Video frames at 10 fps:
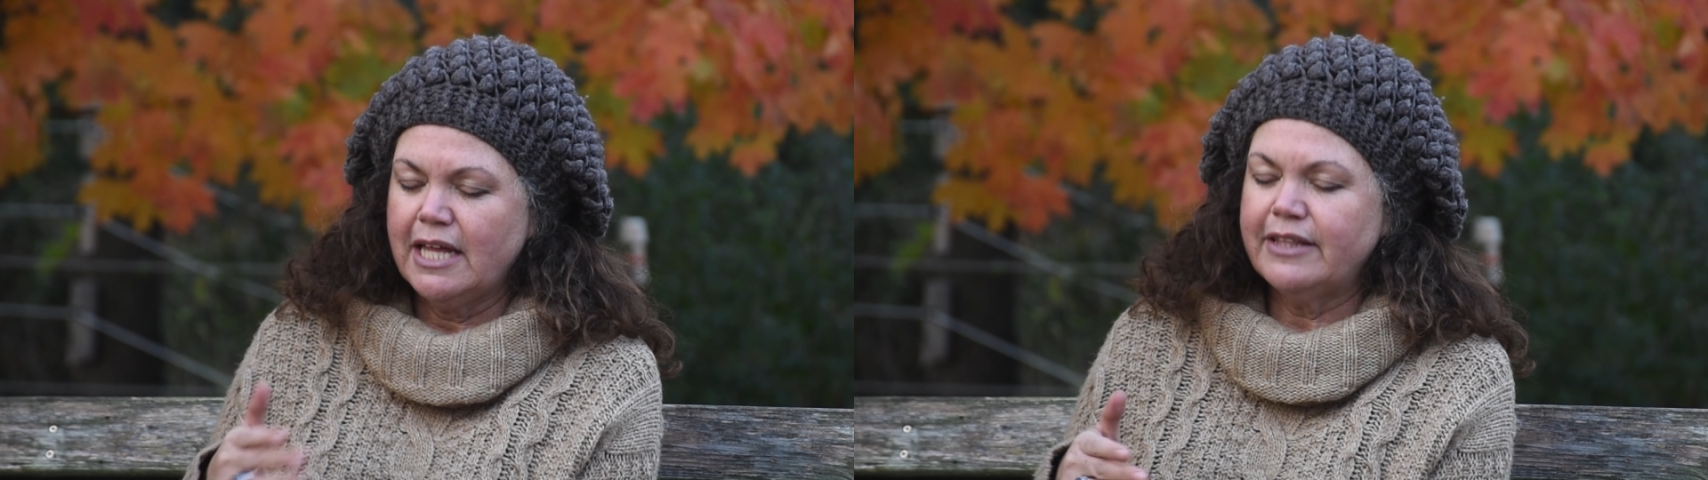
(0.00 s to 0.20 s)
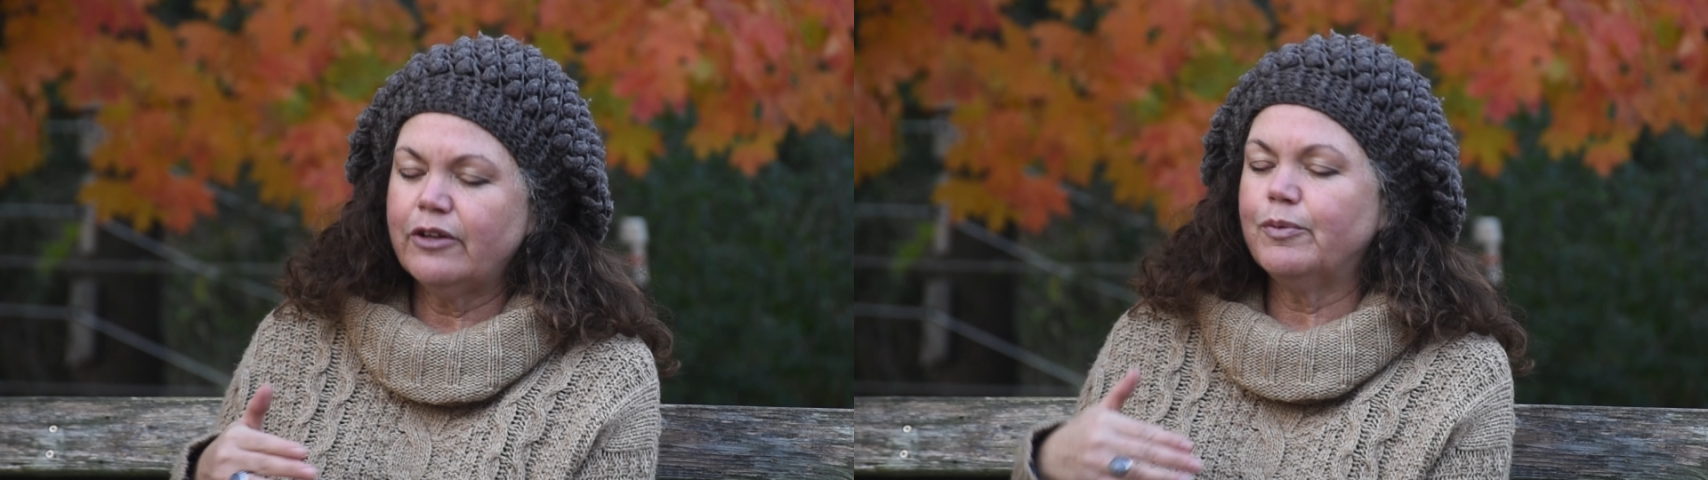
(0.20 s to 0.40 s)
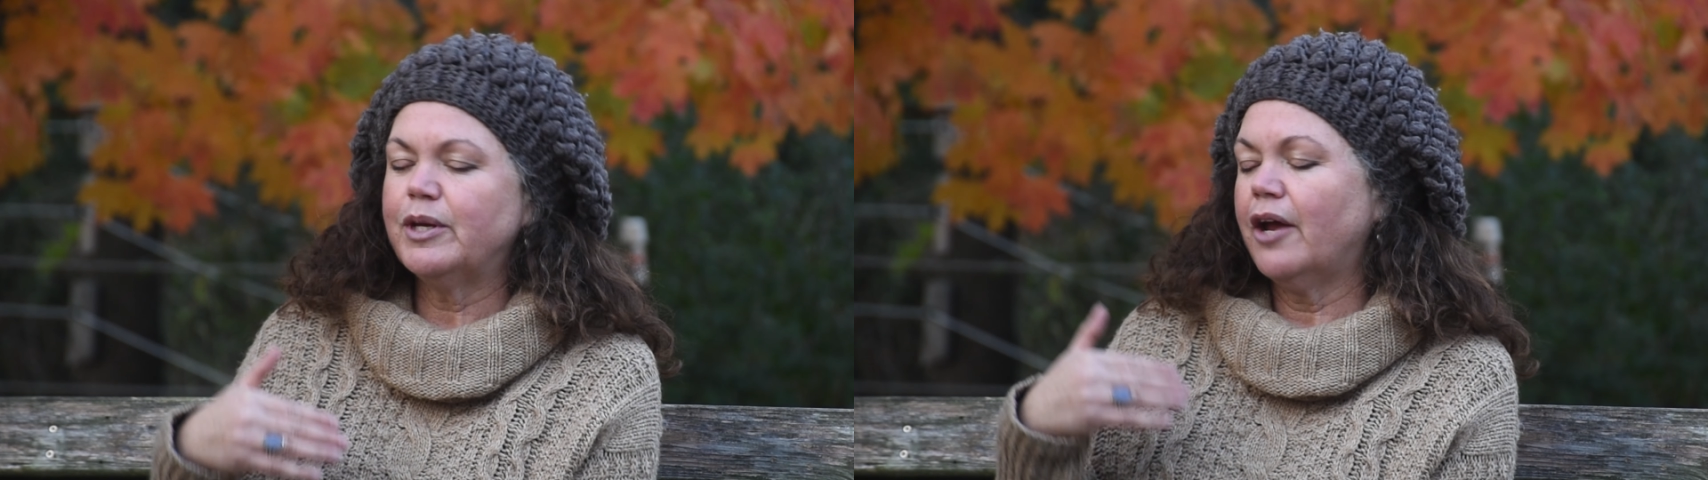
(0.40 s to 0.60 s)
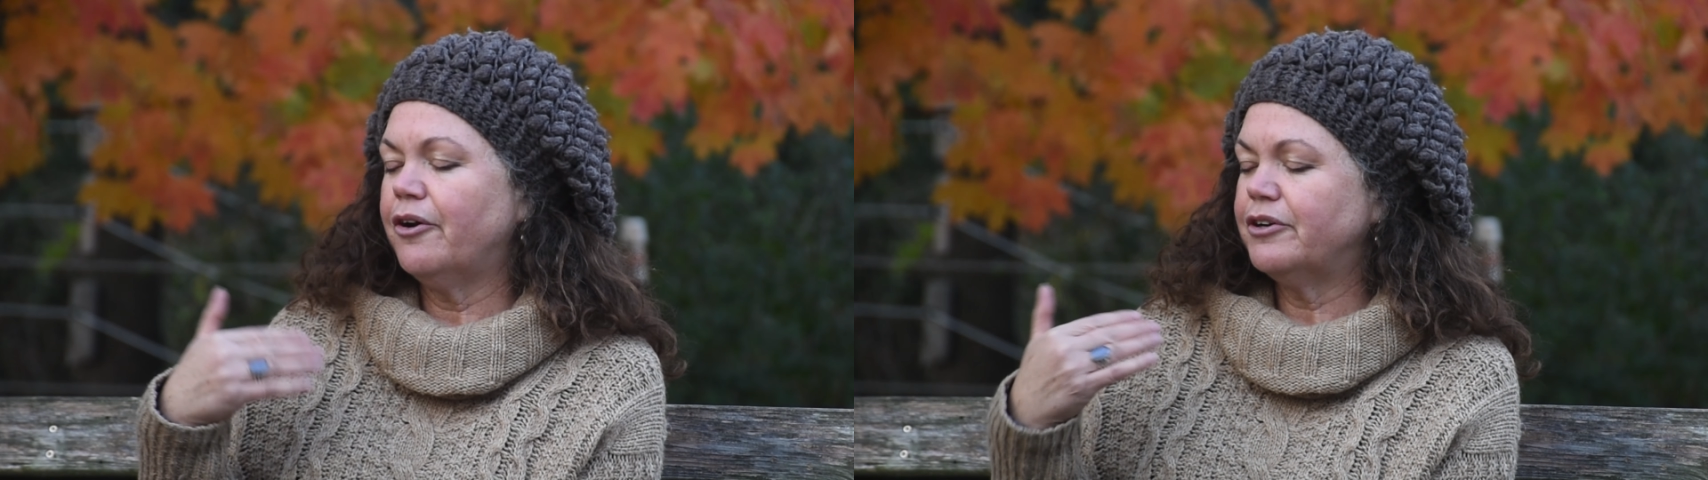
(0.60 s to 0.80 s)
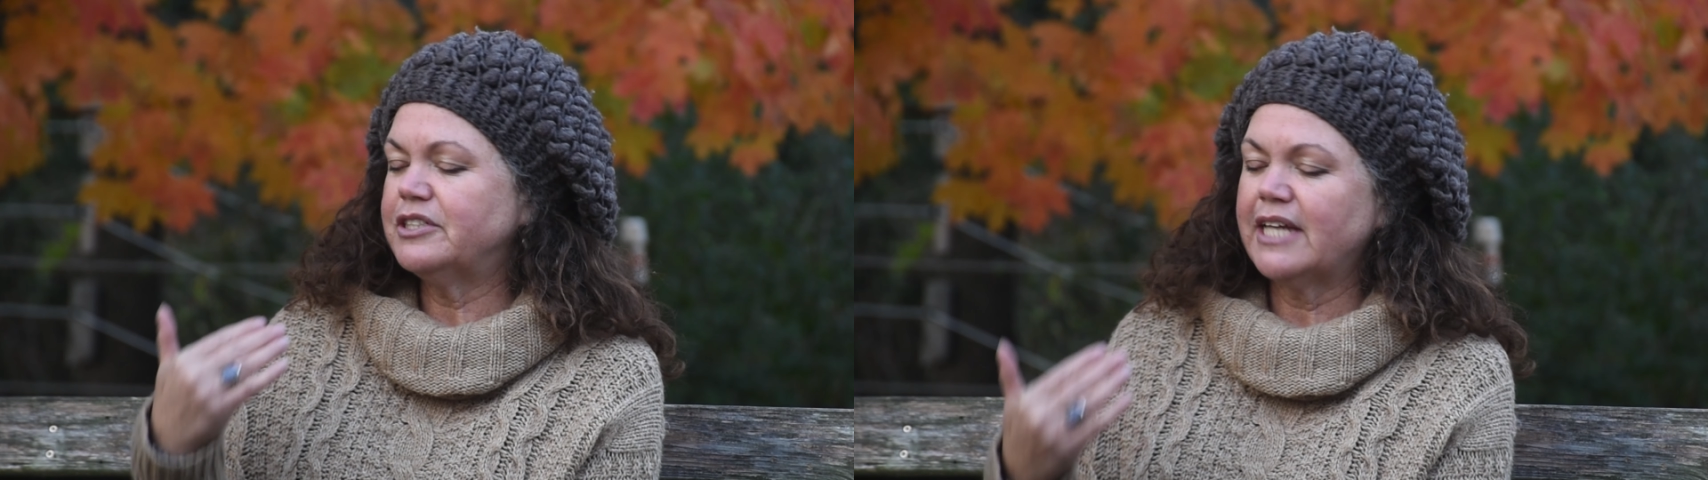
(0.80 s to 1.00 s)
there will be
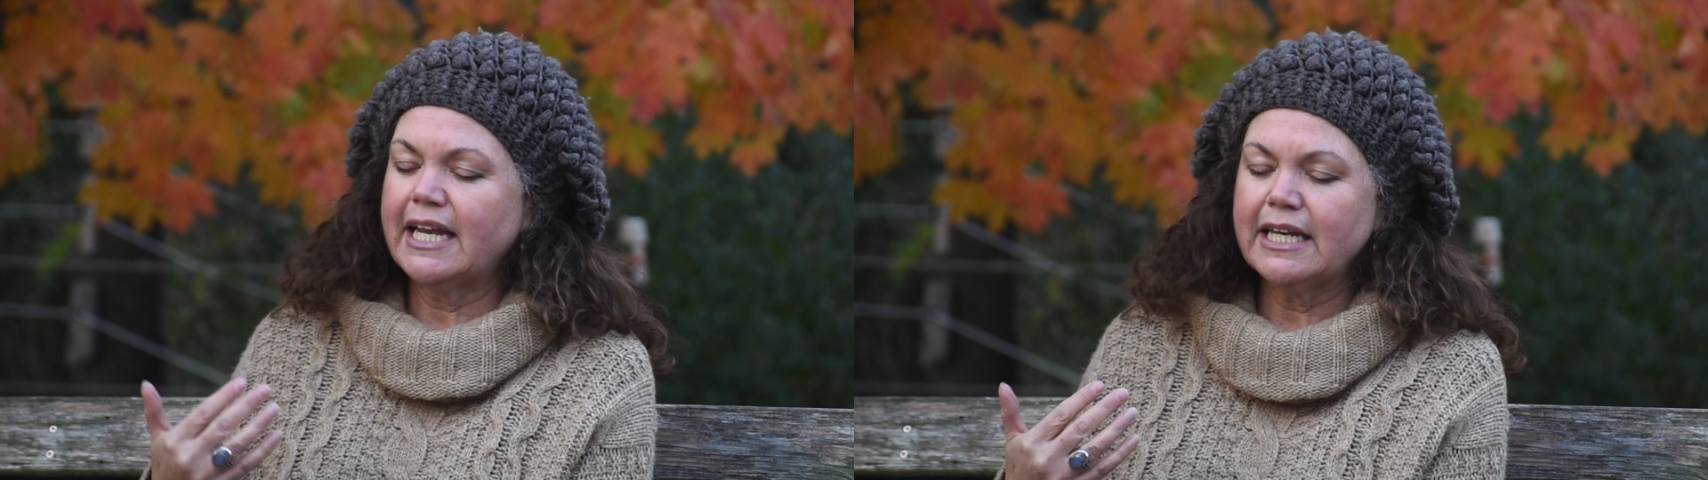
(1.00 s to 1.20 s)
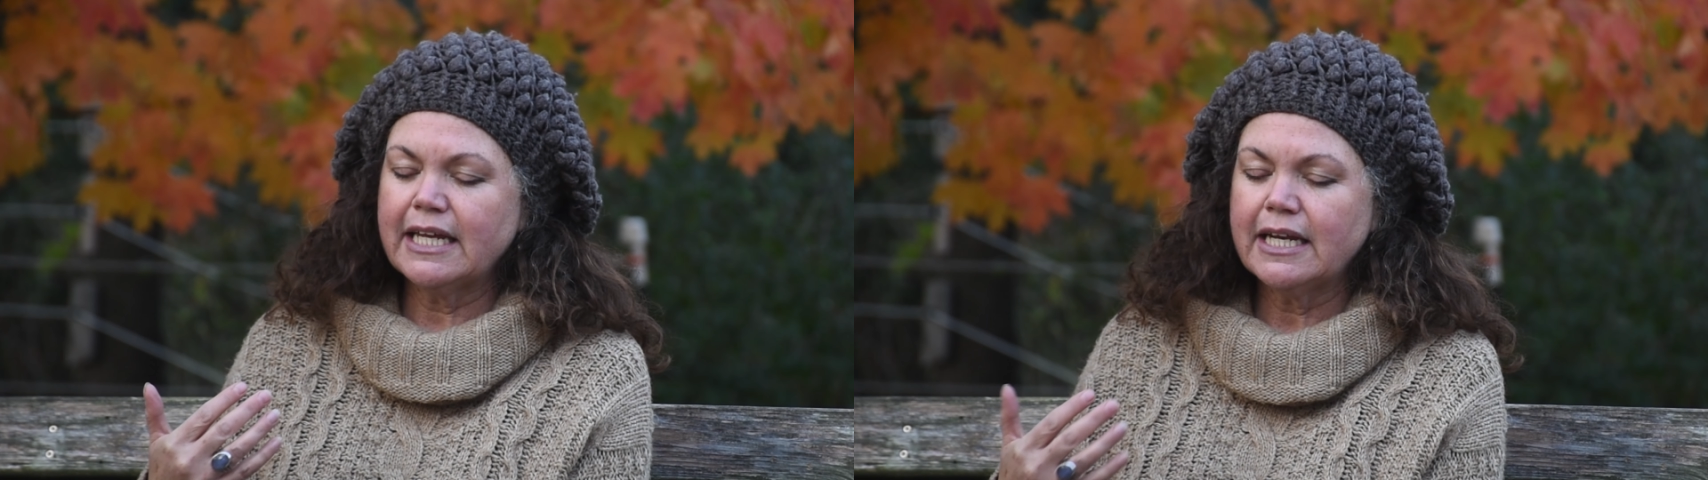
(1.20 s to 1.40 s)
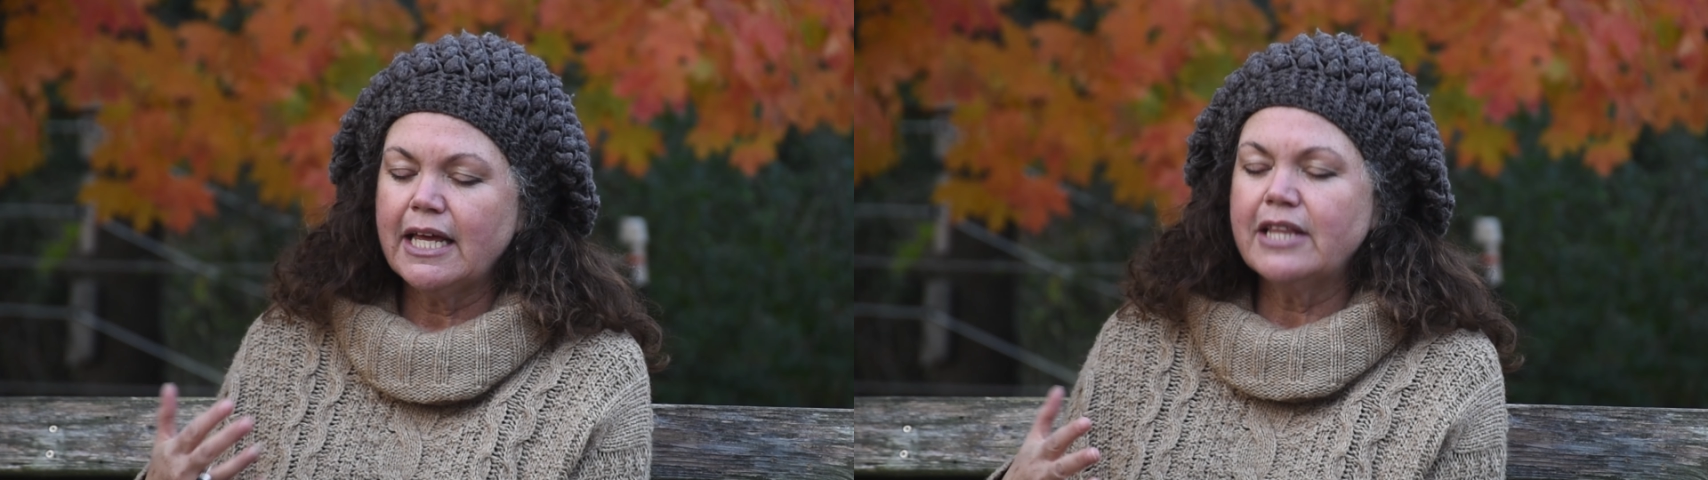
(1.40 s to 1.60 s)
understanding,